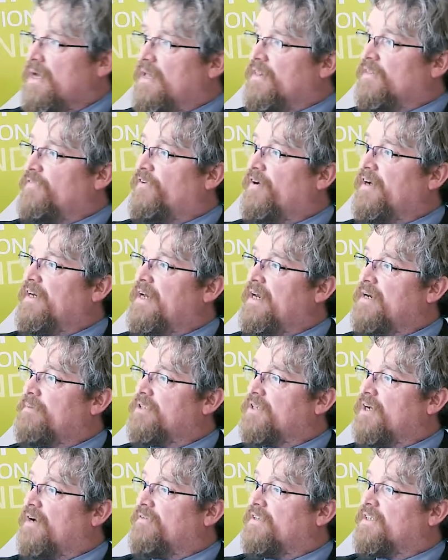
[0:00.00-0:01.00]
The final
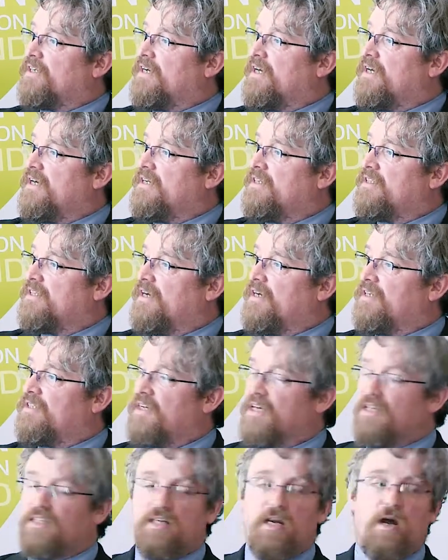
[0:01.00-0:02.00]
element of it is that
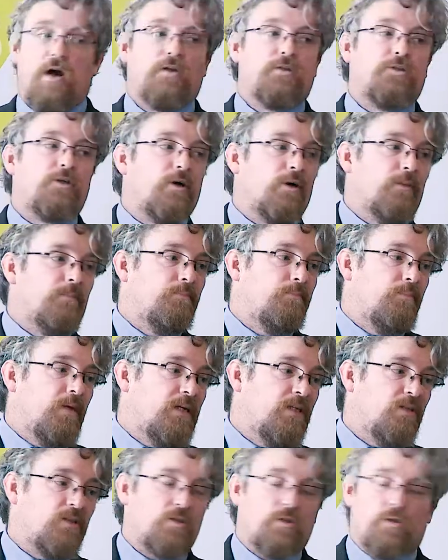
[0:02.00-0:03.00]
it's long term.
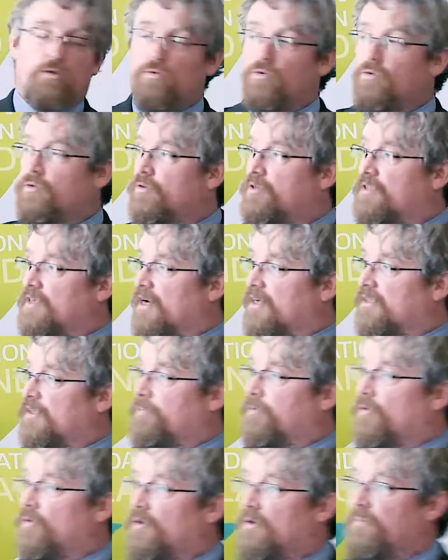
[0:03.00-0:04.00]
Many of the schools who started the
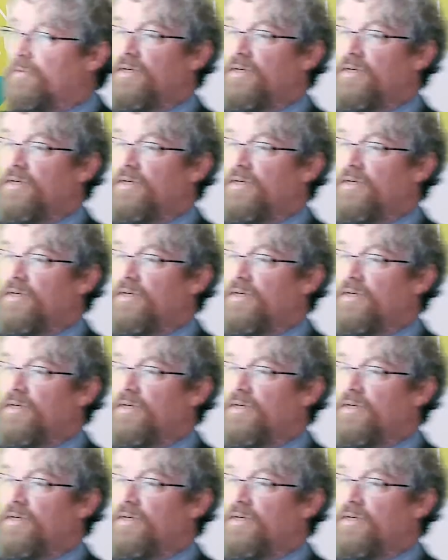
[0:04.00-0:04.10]
programme